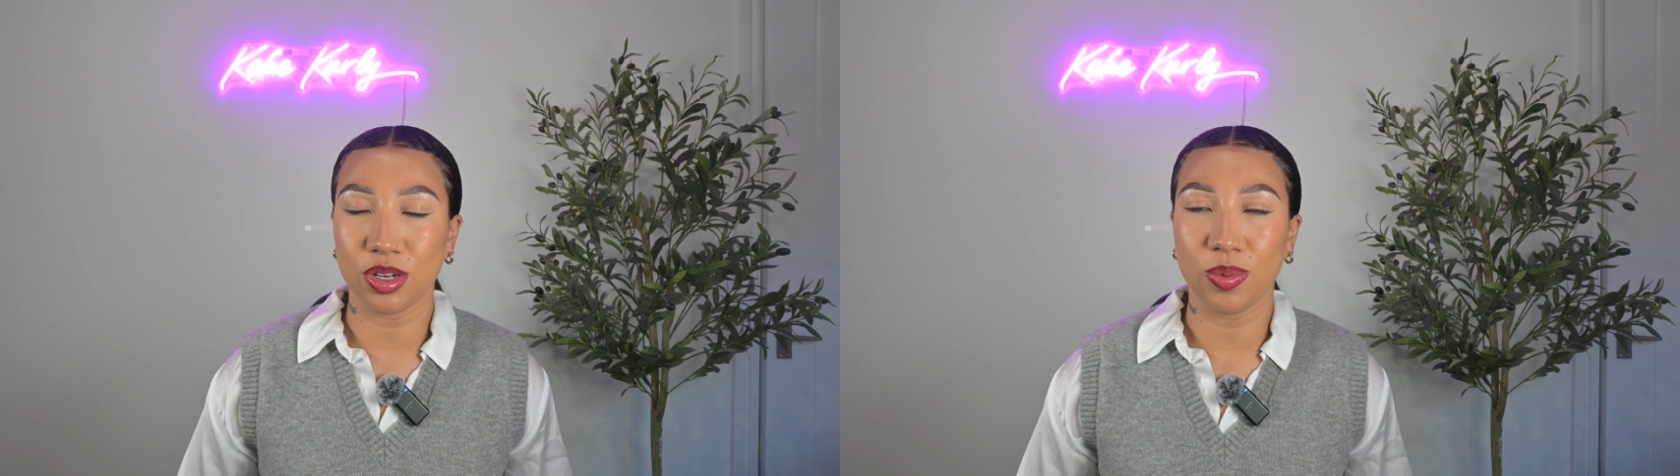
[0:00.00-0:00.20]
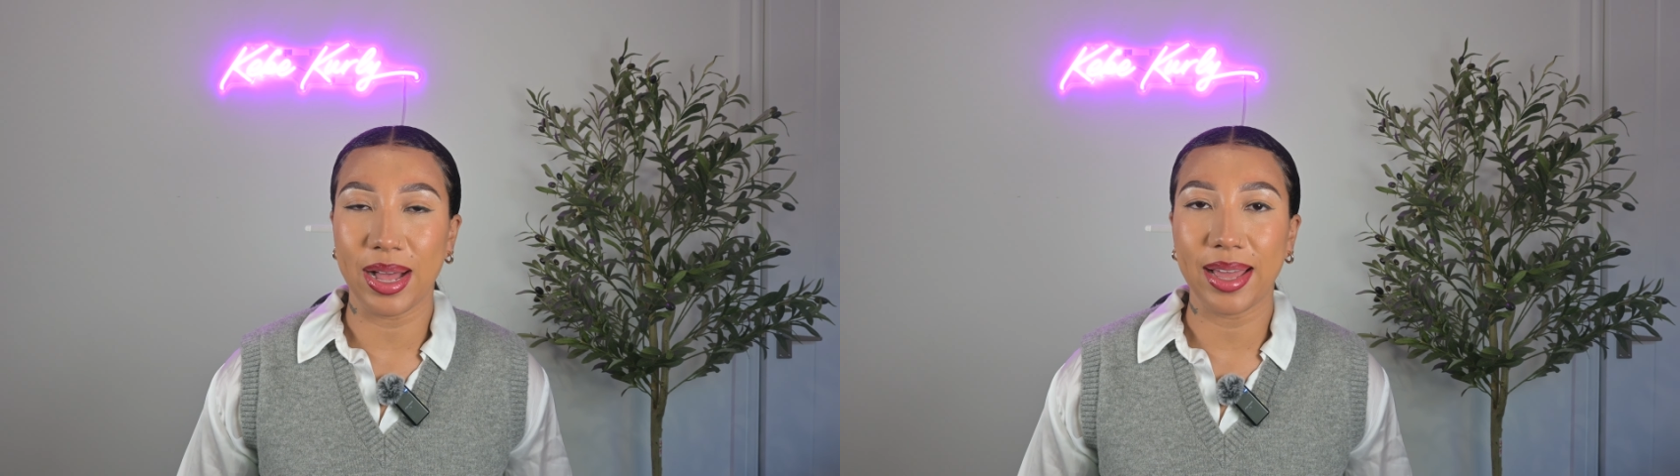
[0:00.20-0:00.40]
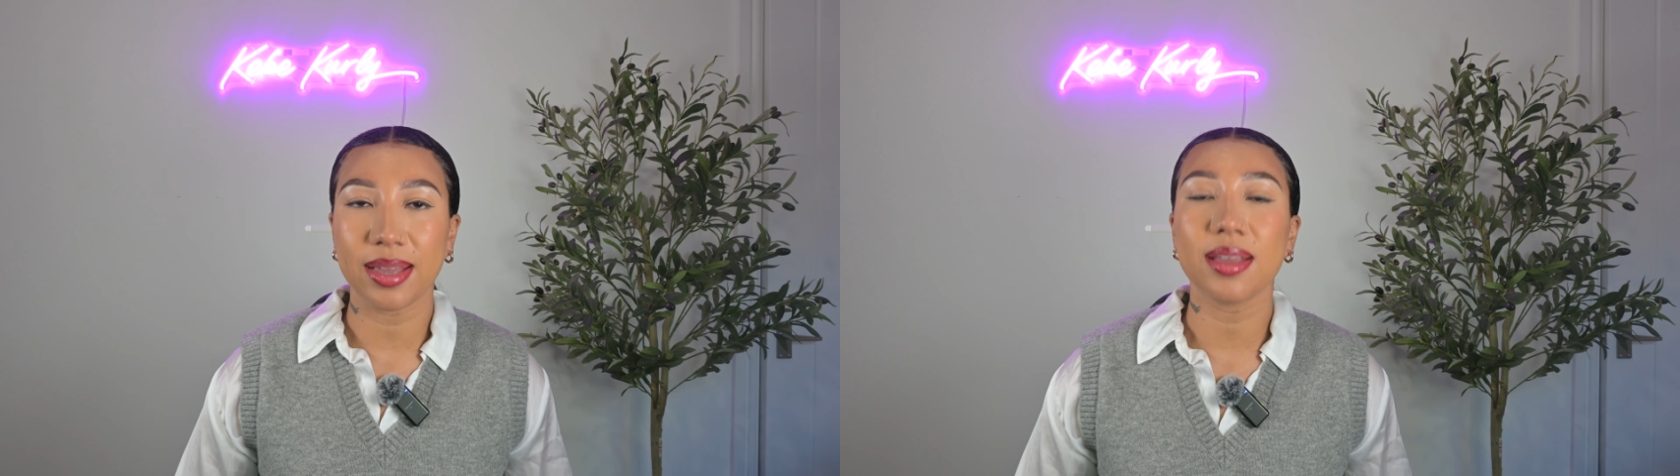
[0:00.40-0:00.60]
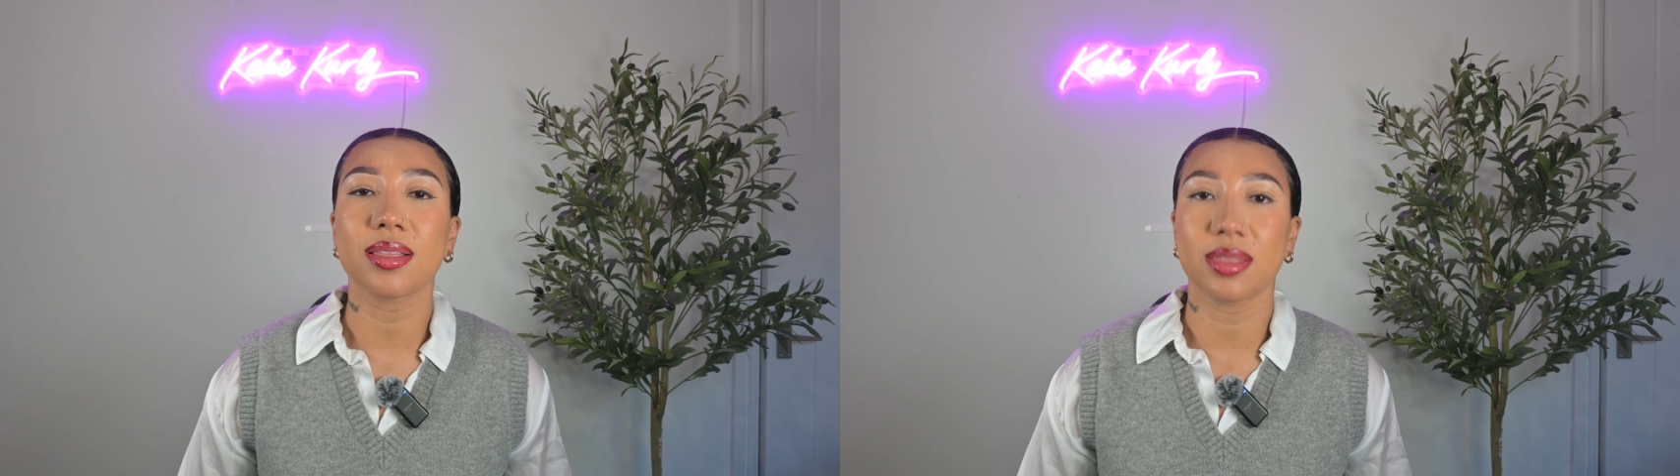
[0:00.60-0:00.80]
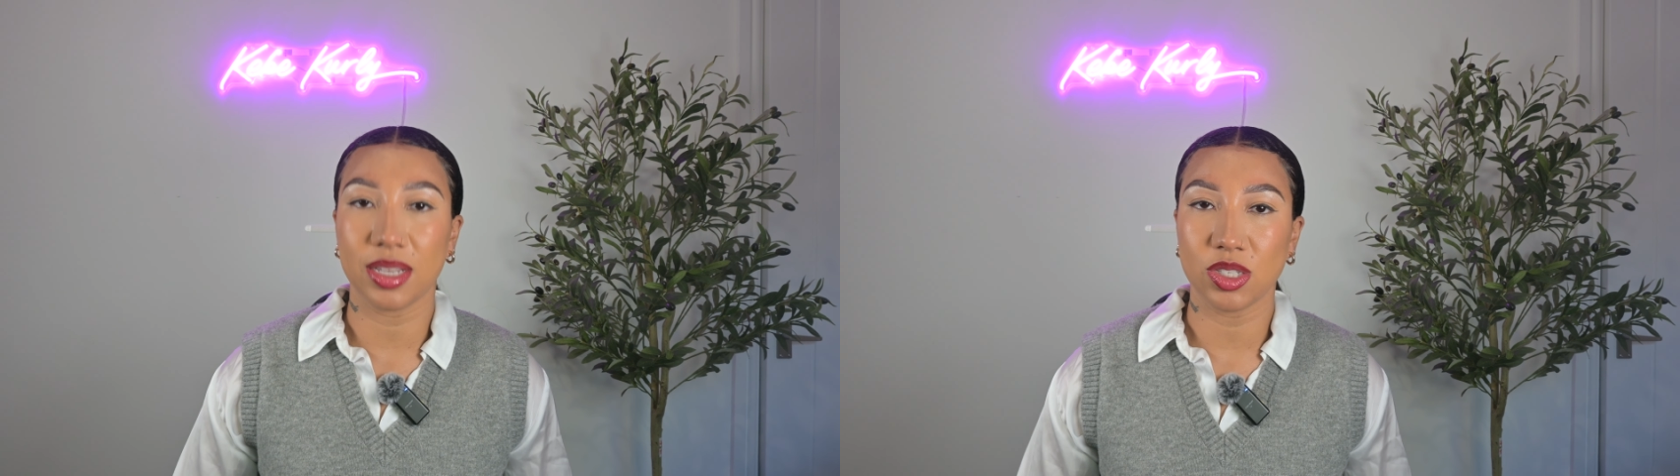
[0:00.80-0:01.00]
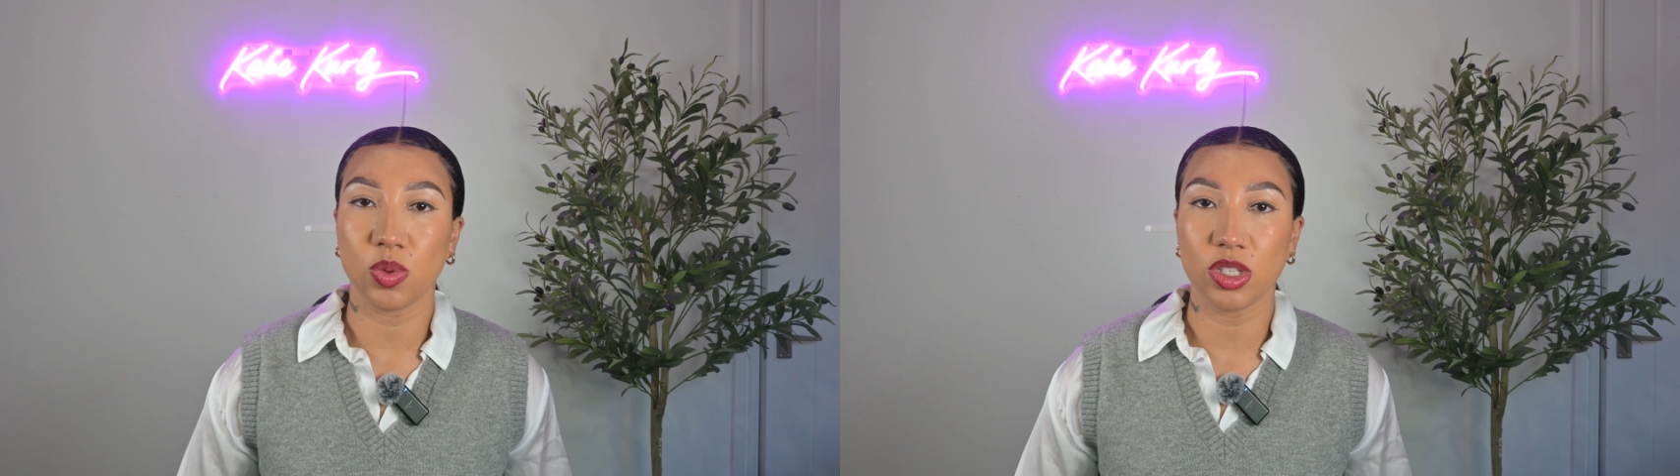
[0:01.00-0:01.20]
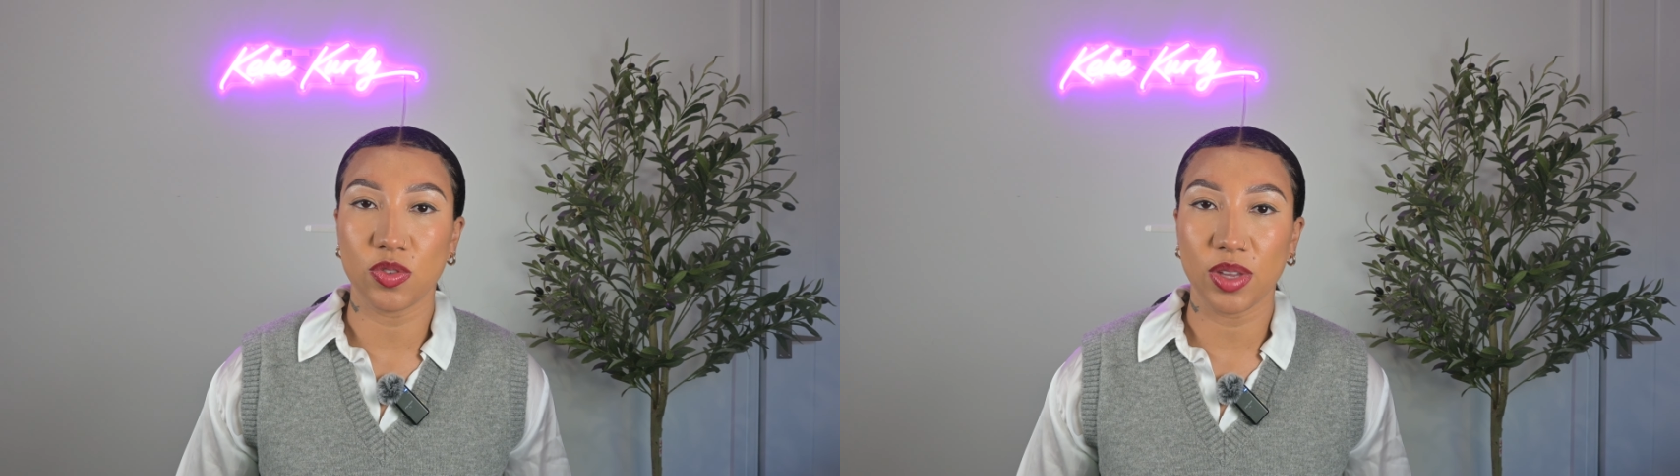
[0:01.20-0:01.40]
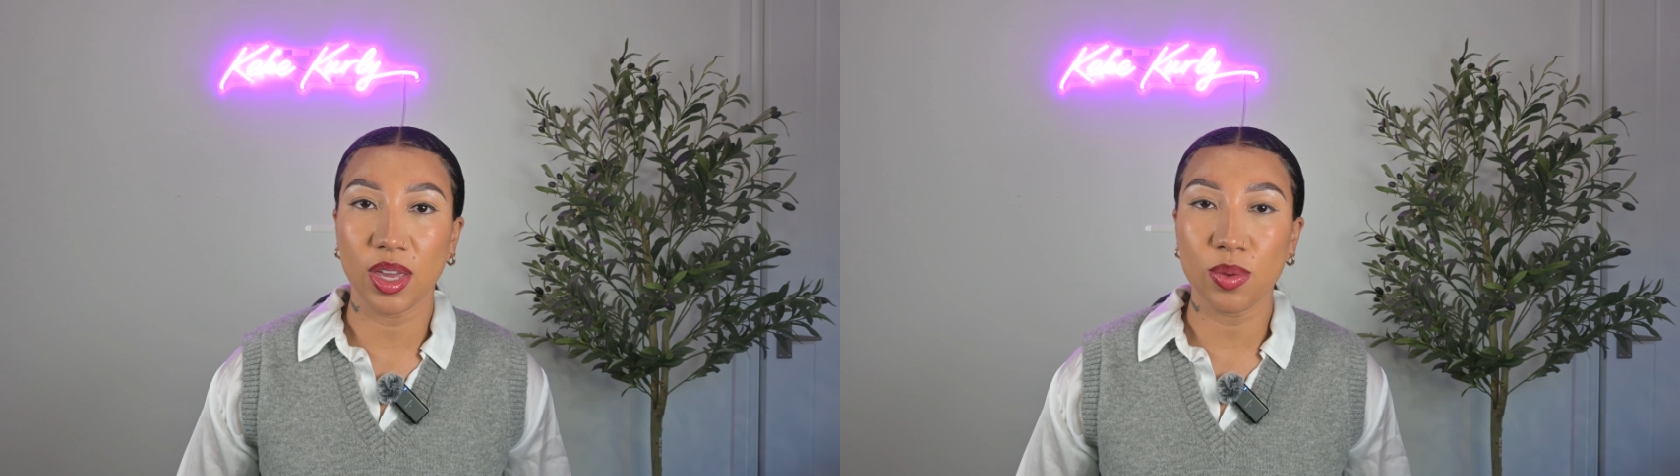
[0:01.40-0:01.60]
gonna work this
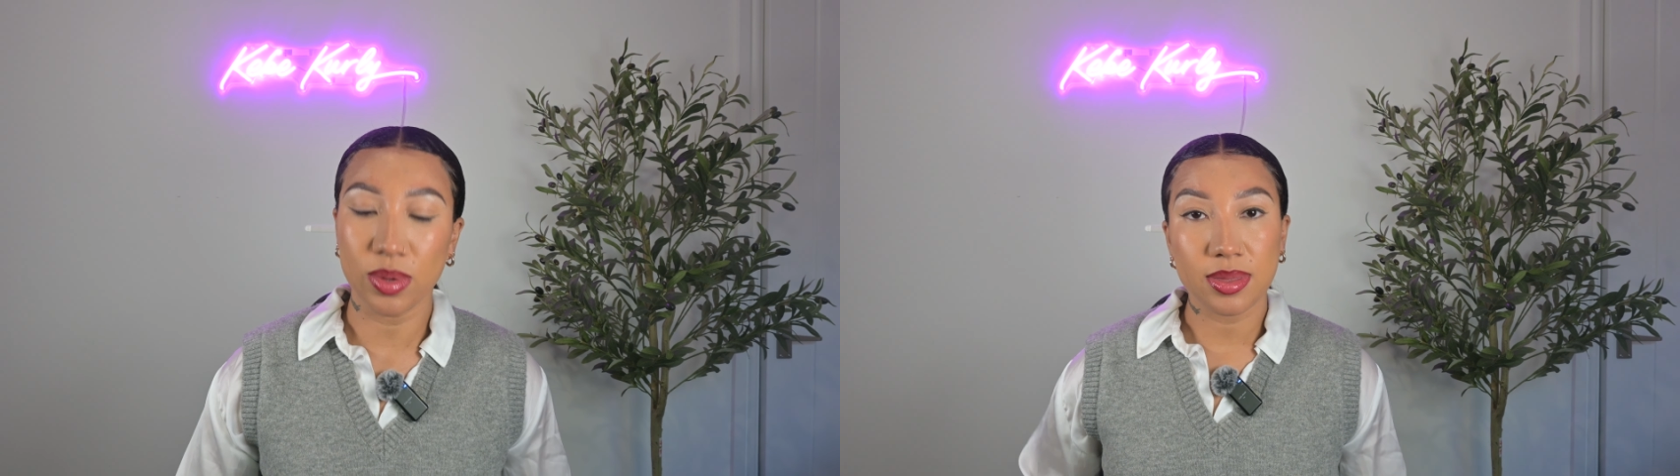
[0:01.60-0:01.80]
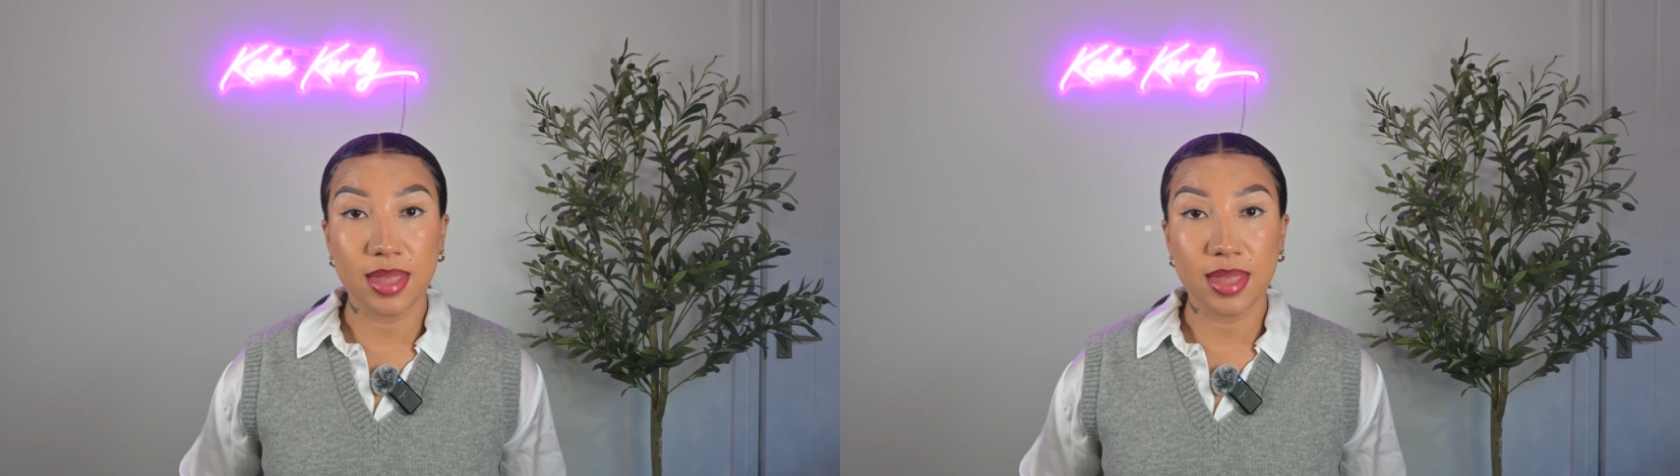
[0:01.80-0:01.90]
one's for you.